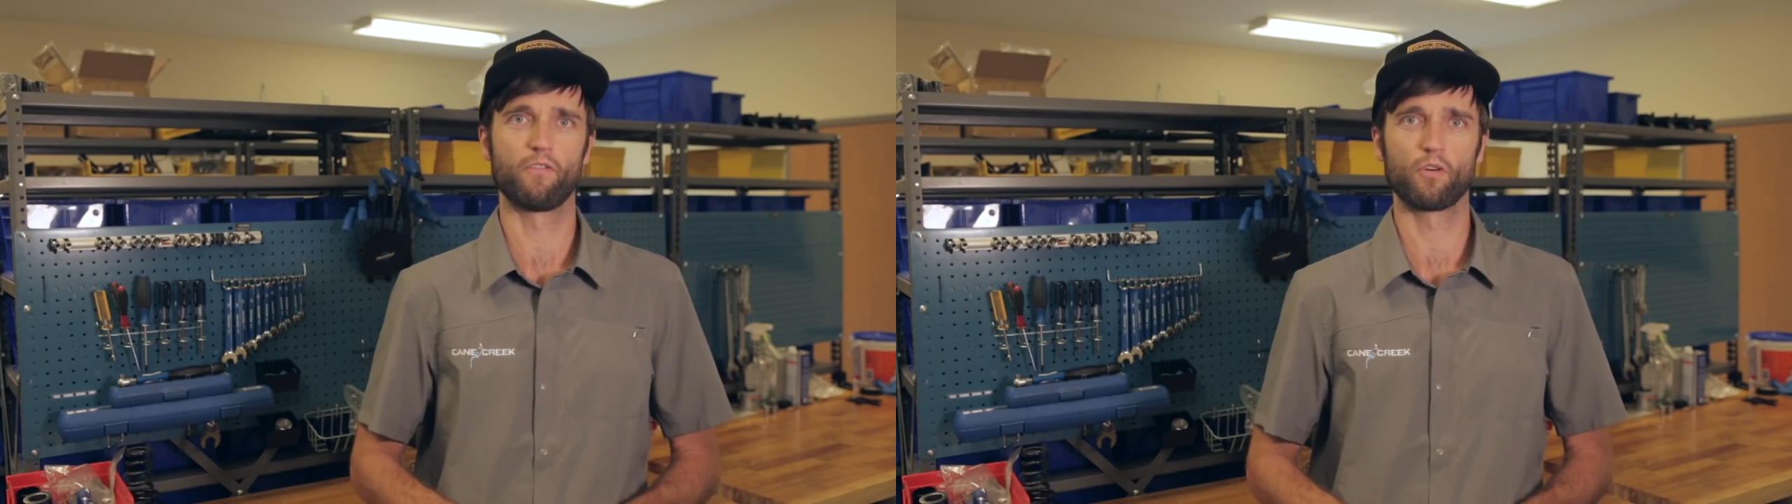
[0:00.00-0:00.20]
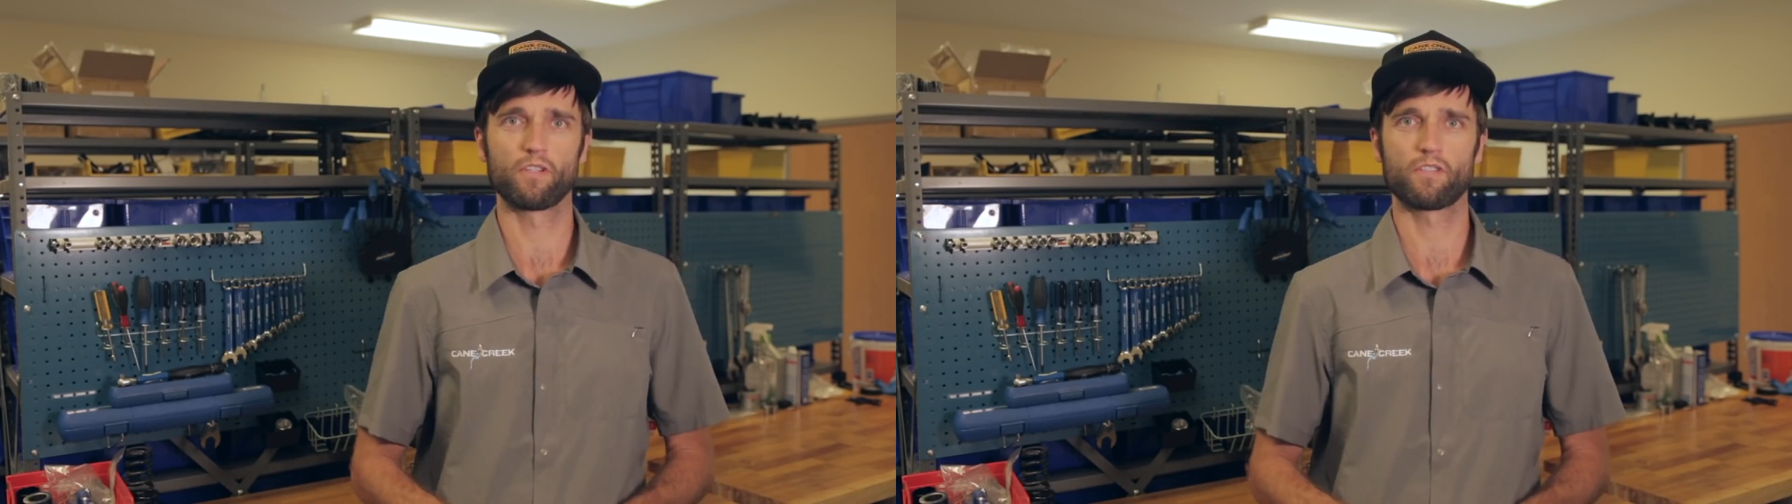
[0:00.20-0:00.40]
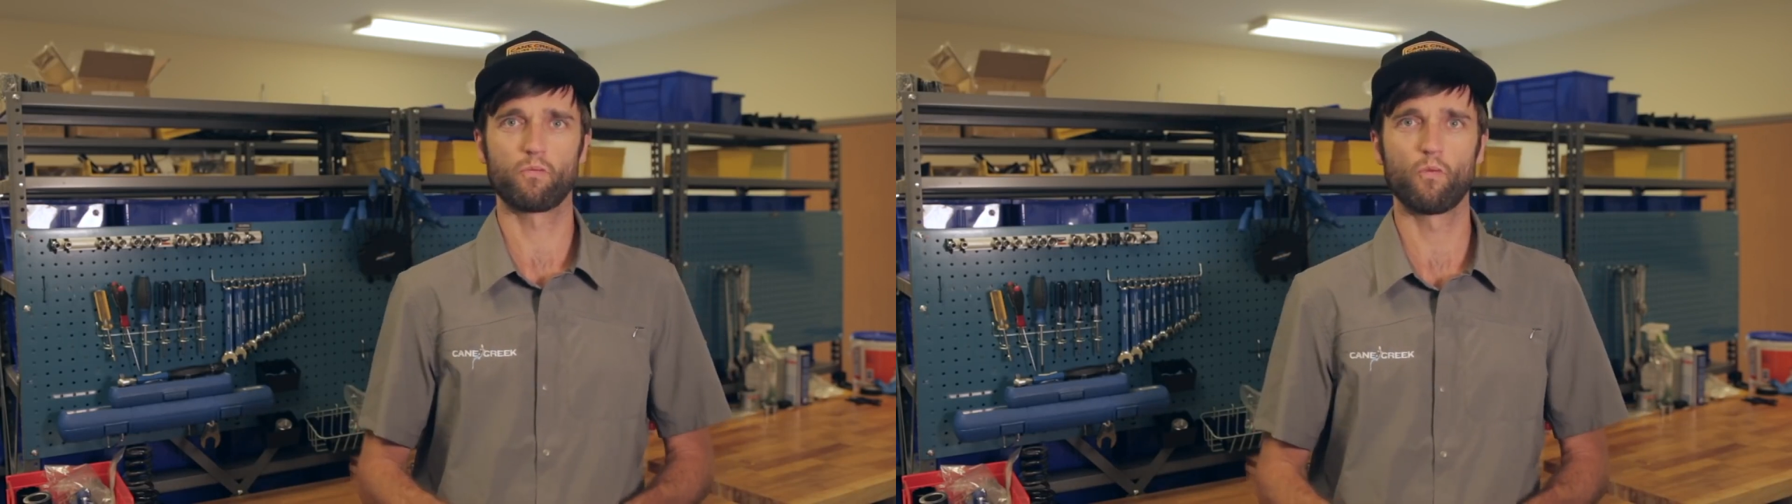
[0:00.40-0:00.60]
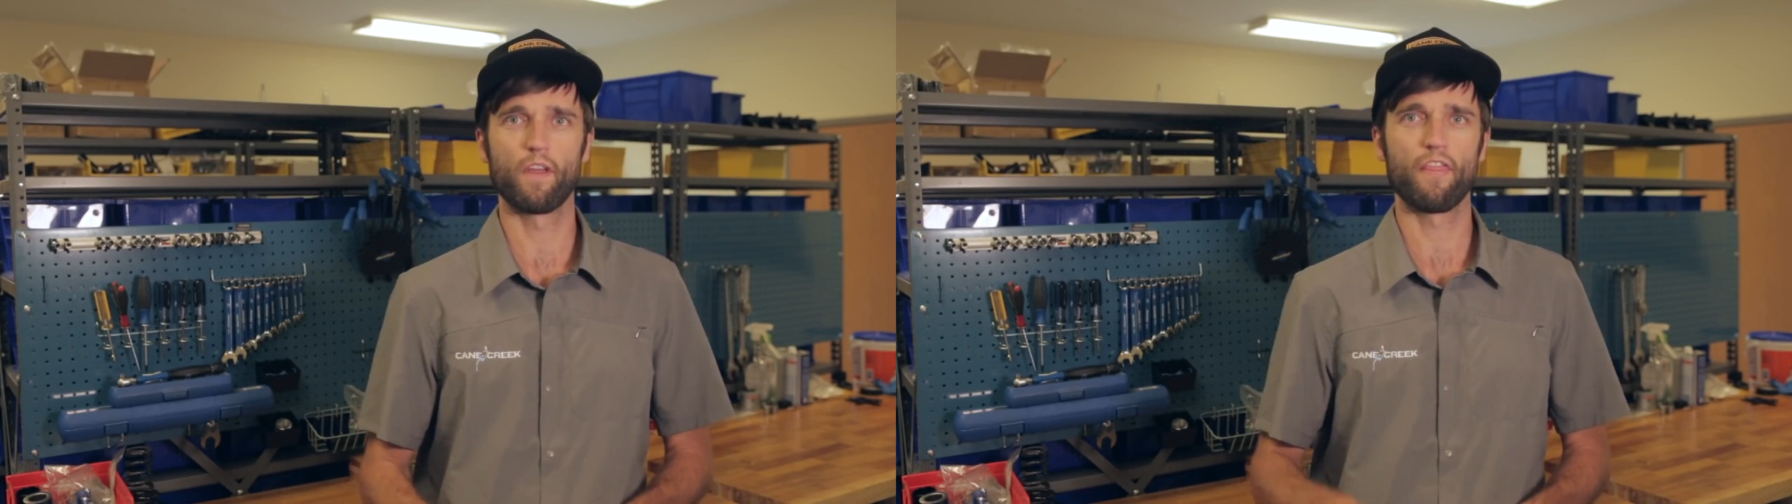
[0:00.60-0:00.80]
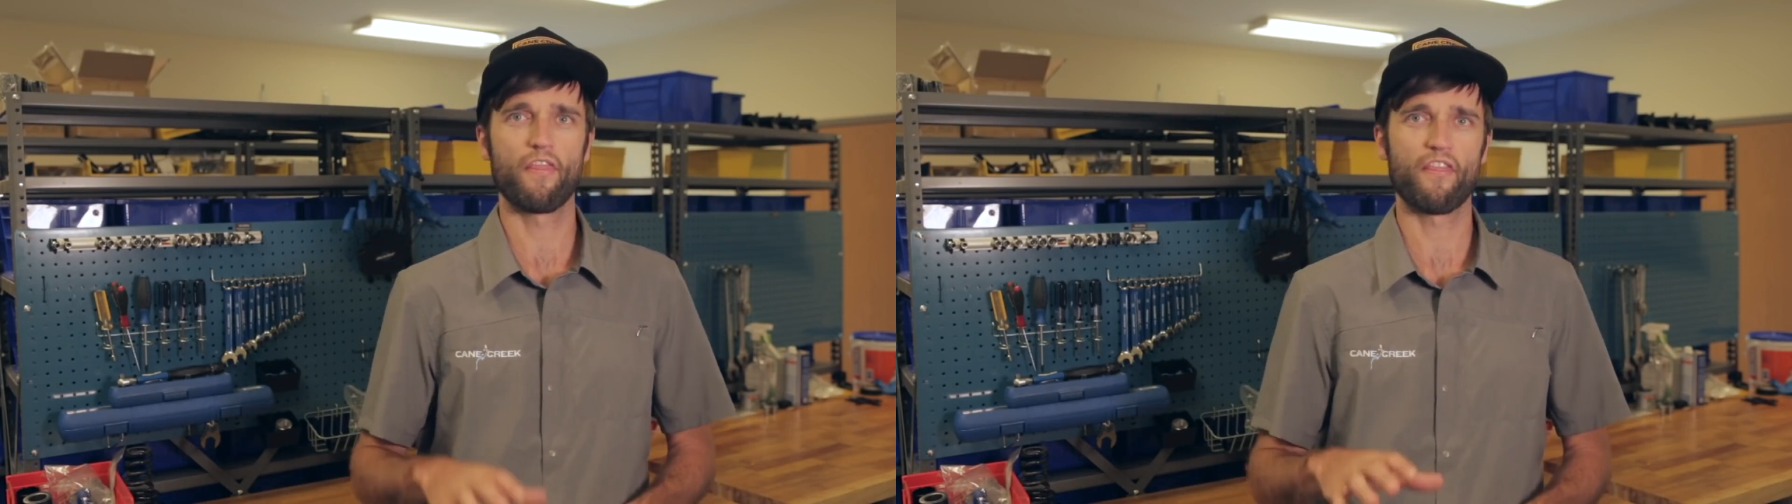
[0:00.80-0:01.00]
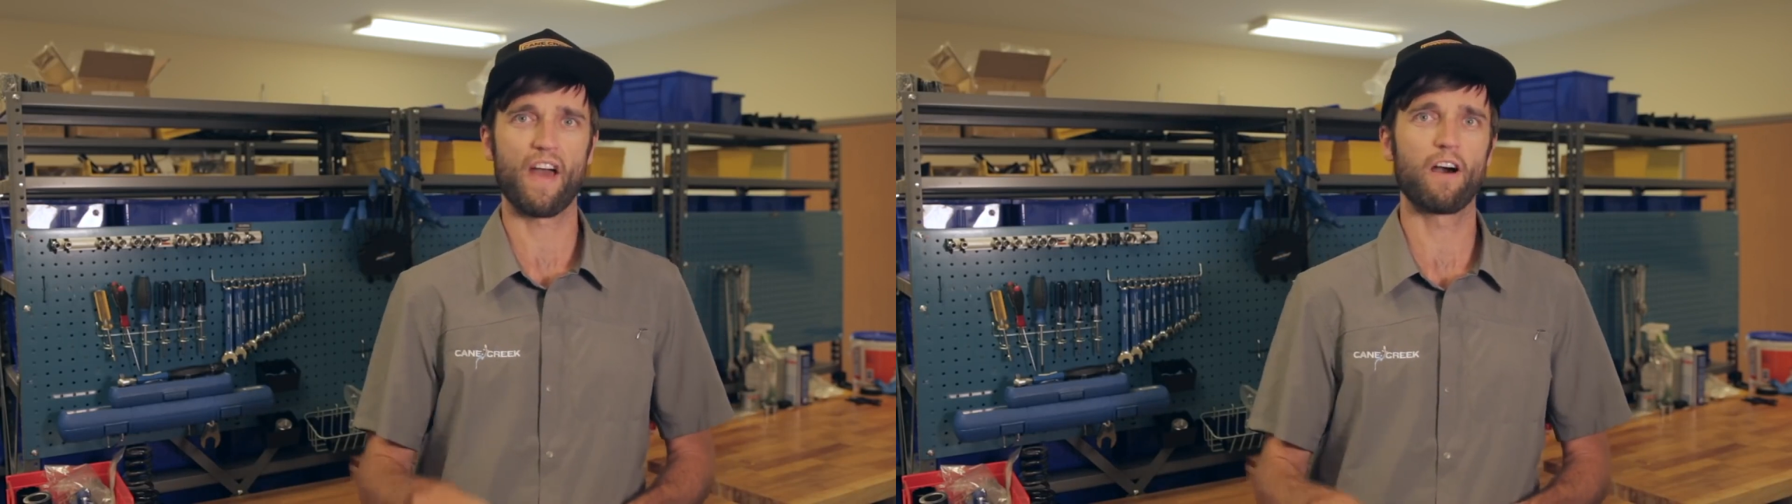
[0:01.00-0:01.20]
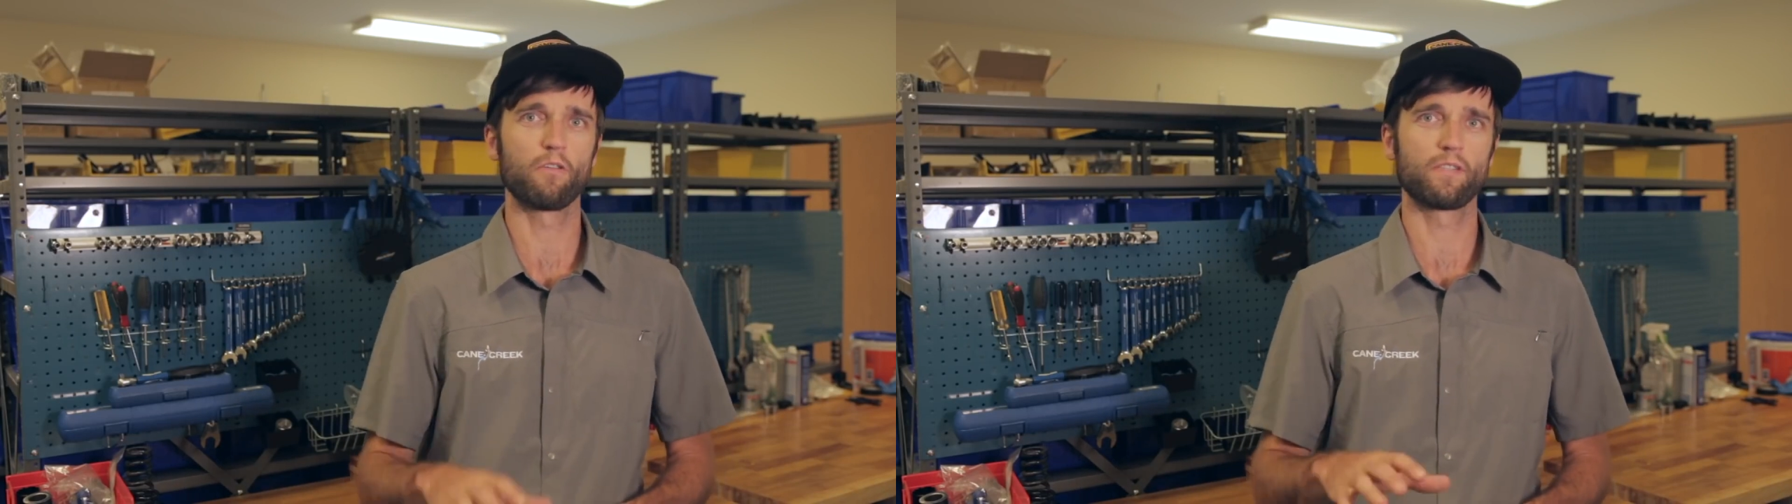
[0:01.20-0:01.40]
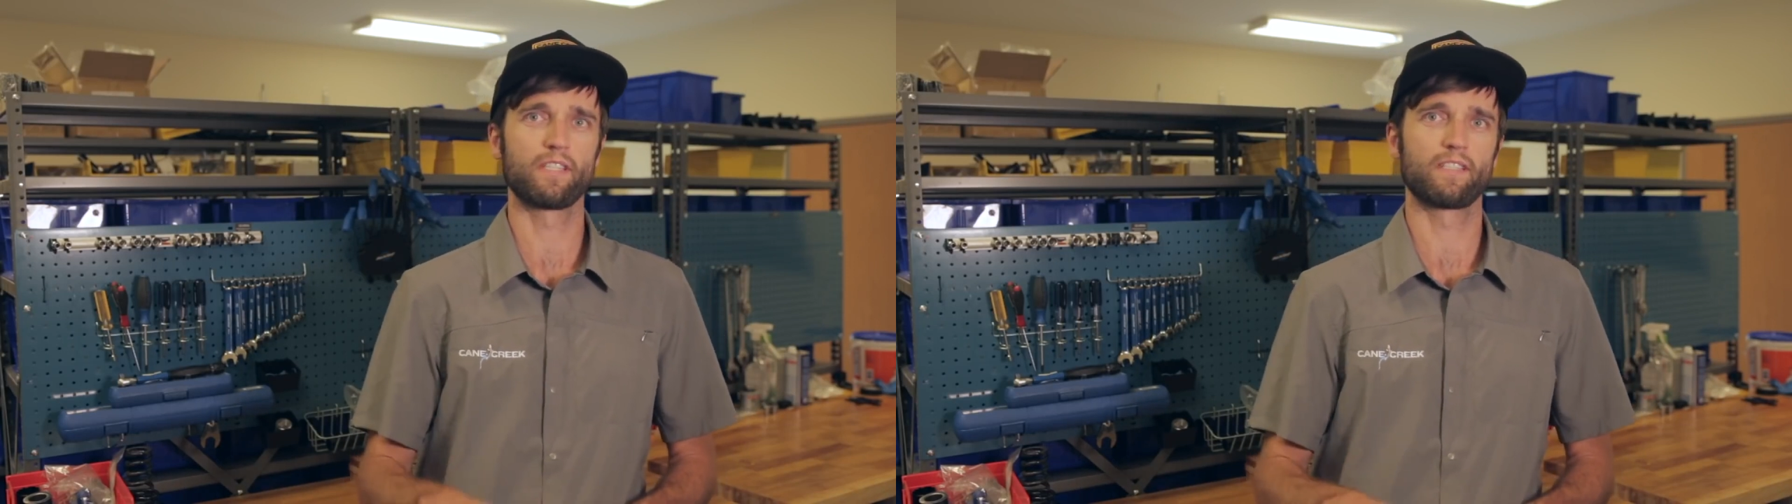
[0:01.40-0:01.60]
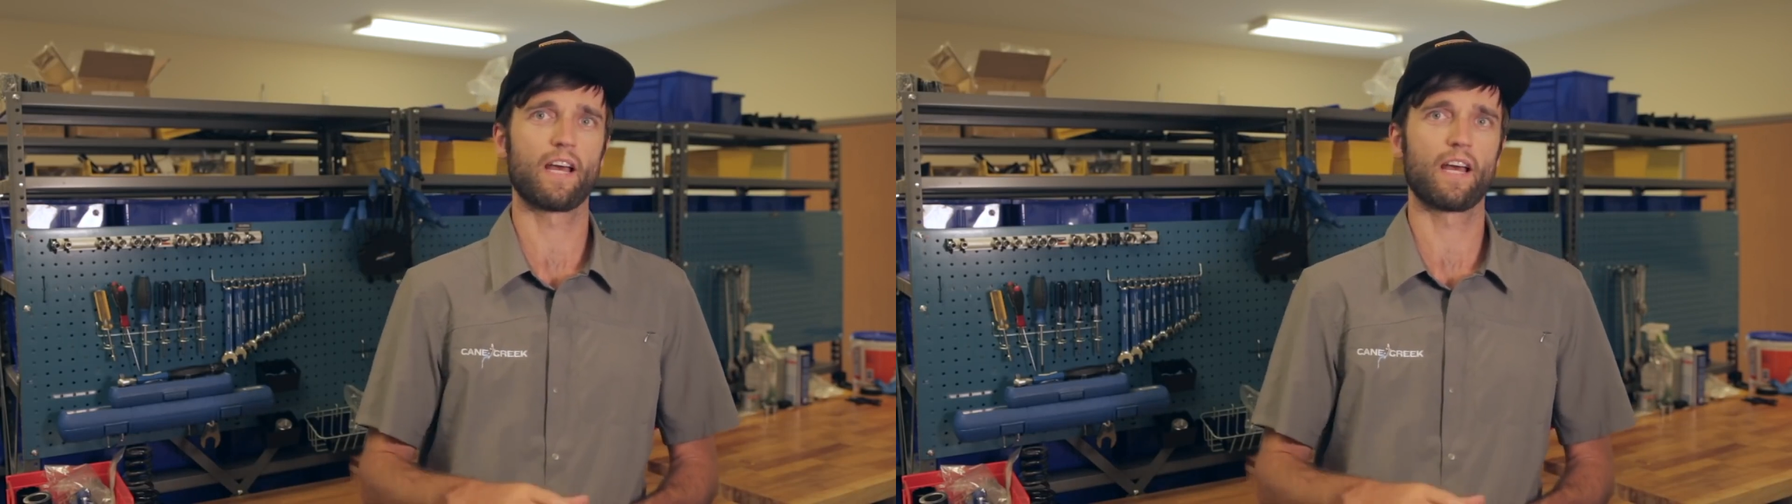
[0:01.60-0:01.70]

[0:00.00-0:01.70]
force 1,000